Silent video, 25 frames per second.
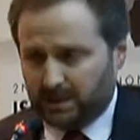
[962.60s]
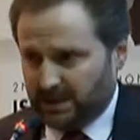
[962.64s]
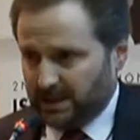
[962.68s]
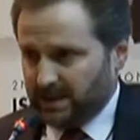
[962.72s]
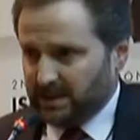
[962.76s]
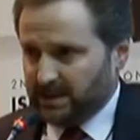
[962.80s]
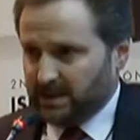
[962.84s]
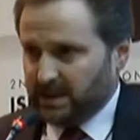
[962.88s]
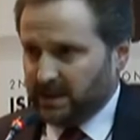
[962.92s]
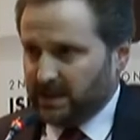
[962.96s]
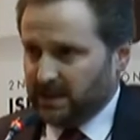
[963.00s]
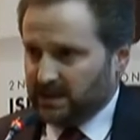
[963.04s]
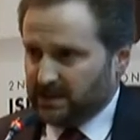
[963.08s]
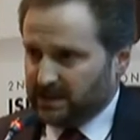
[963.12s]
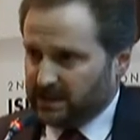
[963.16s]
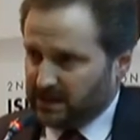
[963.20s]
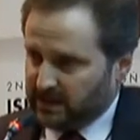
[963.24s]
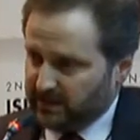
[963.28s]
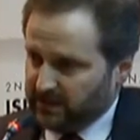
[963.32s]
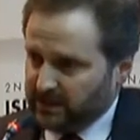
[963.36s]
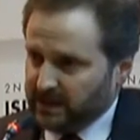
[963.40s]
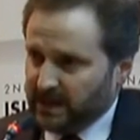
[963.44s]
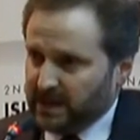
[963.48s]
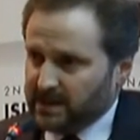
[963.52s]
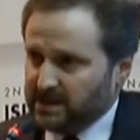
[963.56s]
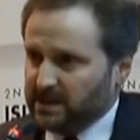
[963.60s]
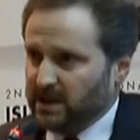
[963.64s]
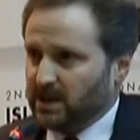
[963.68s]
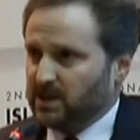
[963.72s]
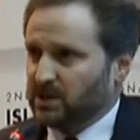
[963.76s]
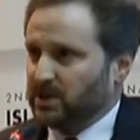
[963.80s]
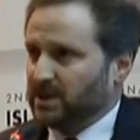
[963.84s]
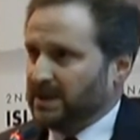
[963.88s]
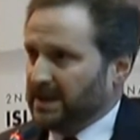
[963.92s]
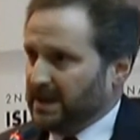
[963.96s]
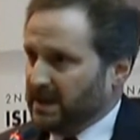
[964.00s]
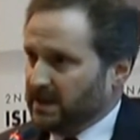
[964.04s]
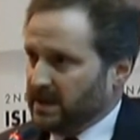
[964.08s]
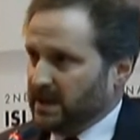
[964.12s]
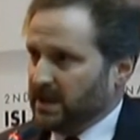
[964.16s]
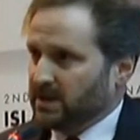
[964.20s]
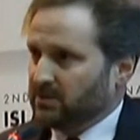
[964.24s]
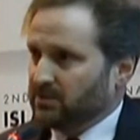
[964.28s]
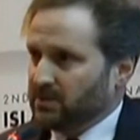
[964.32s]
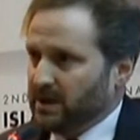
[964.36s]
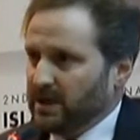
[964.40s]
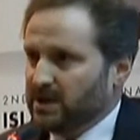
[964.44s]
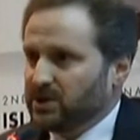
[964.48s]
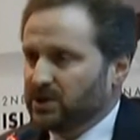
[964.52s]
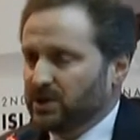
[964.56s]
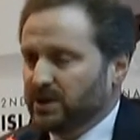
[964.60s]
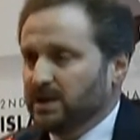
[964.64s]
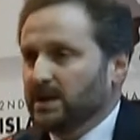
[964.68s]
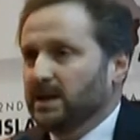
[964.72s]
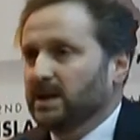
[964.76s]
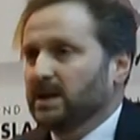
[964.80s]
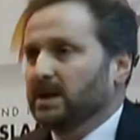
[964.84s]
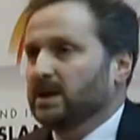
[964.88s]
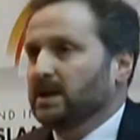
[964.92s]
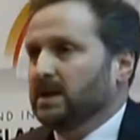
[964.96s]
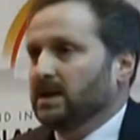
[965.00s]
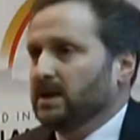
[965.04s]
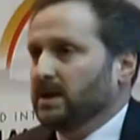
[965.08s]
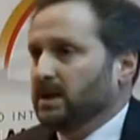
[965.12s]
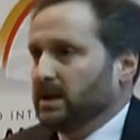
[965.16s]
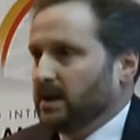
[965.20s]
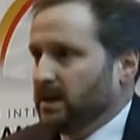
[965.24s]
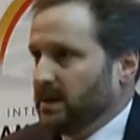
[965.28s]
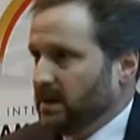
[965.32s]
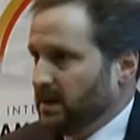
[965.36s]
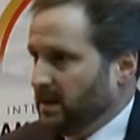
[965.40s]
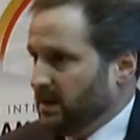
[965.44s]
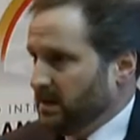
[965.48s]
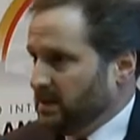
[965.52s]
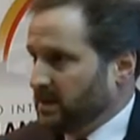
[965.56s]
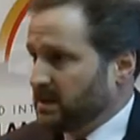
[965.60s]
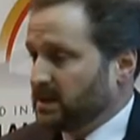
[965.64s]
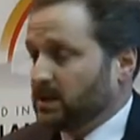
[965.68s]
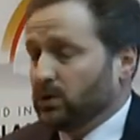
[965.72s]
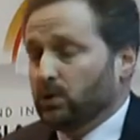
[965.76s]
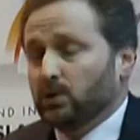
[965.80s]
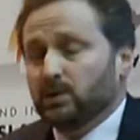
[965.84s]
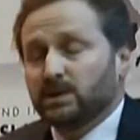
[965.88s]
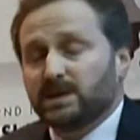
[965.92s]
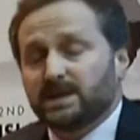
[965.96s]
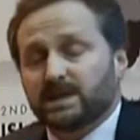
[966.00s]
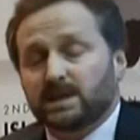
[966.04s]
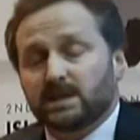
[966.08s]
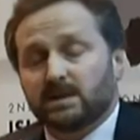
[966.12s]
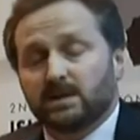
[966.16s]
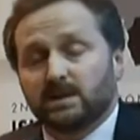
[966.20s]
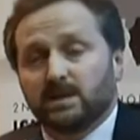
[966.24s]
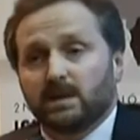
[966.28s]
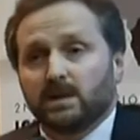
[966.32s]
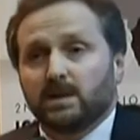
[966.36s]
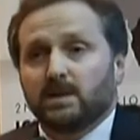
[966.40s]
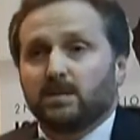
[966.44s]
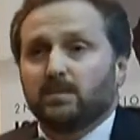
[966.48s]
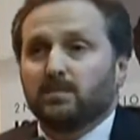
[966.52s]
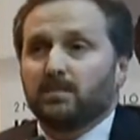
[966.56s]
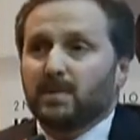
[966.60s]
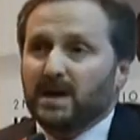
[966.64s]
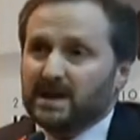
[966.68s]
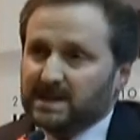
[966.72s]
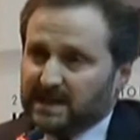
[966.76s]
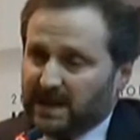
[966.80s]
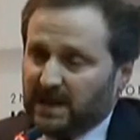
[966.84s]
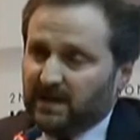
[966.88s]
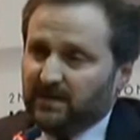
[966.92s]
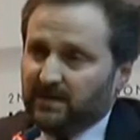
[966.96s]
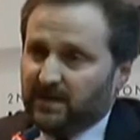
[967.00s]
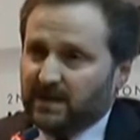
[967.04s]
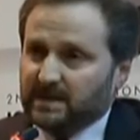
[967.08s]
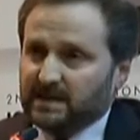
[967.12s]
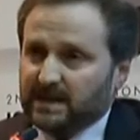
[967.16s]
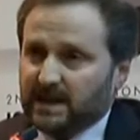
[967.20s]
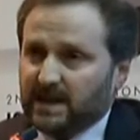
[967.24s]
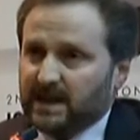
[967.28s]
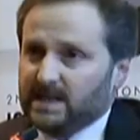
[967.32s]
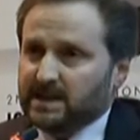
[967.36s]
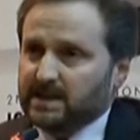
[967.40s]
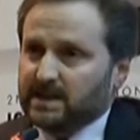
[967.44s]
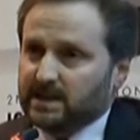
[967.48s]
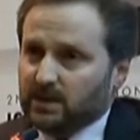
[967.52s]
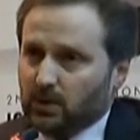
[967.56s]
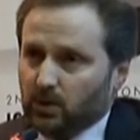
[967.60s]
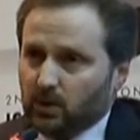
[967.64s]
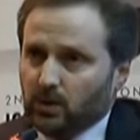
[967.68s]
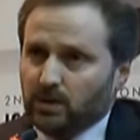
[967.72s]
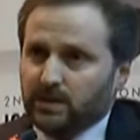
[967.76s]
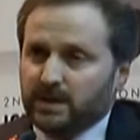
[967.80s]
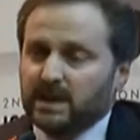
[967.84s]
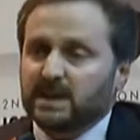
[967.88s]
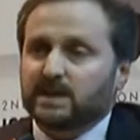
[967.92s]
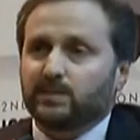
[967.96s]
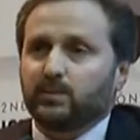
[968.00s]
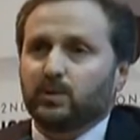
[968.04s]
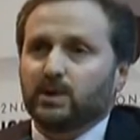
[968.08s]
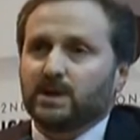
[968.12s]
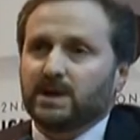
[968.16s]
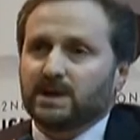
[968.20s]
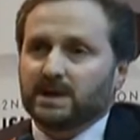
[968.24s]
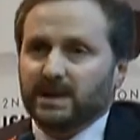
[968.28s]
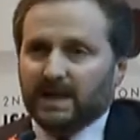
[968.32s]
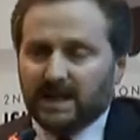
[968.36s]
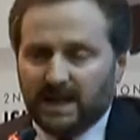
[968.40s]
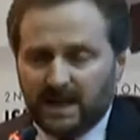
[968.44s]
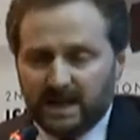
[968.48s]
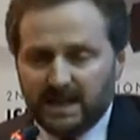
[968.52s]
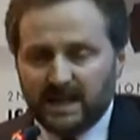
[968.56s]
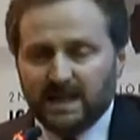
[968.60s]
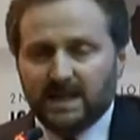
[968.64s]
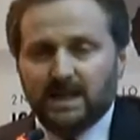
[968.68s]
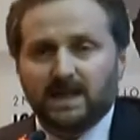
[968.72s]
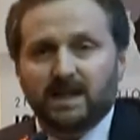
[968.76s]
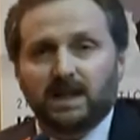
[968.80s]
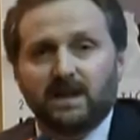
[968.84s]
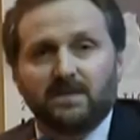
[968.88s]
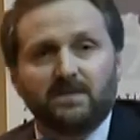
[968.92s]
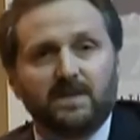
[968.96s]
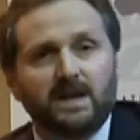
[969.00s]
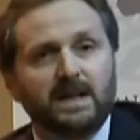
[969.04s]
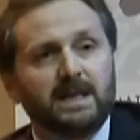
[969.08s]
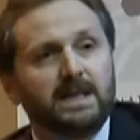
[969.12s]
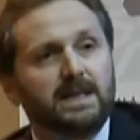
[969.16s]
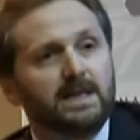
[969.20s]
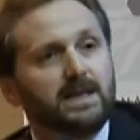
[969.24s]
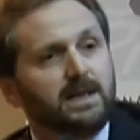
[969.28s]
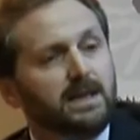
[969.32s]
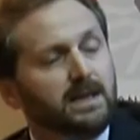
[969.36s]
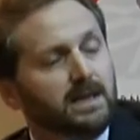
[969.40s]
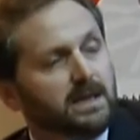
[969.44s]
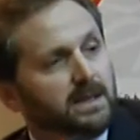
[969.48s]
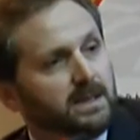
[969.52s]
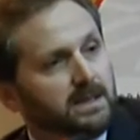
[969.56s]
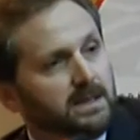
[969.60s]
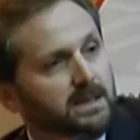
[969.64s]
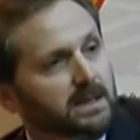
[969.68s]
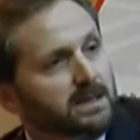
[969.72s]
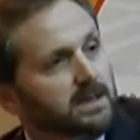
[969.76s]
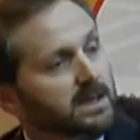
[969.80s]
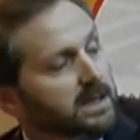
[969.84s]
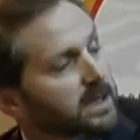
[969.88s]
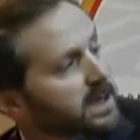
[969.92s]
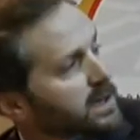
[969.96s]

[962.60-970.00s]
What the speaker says: in their civilization, in their religion. Scholars must emphasize on this point. I think Effendi did a